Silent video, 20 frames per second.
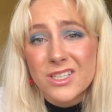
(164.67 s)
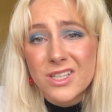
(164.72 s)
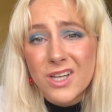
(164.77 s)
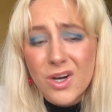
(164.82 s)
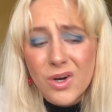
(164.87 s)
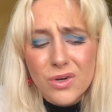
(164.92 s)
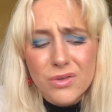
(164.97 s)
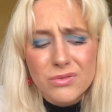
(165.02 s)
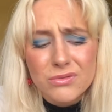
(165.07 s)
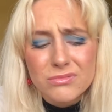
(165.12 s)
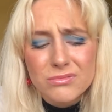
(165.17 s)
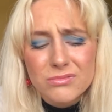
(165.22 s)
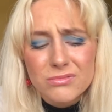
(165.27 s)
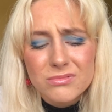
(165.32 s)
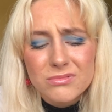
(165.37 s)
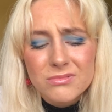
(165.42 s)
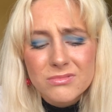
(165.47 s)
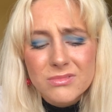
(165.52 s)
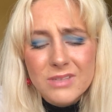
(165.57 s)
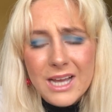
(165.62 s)
hey, yo,
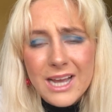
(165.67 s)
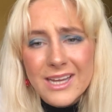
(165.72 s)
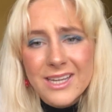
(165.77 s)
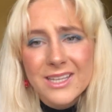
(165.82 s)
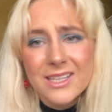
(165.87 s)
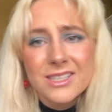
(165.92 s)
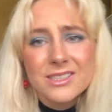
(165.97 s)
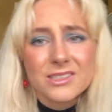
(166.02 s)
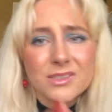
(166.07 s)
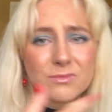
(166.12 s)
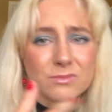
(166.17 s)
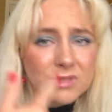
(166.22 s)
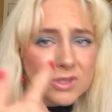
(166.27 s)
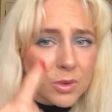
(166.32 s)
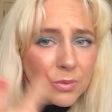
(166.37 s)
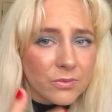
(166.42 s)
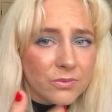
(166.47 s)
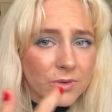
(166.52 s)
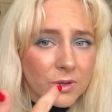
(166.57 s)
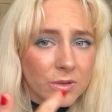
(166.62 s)
I can get some
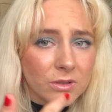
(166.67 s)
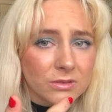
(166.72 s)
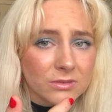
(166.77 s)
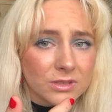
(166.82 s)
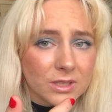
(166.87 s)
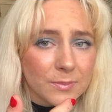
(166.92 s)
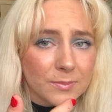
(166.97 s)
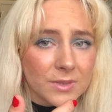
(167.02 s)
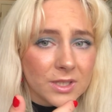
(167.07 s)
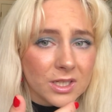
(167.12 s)
dope photos up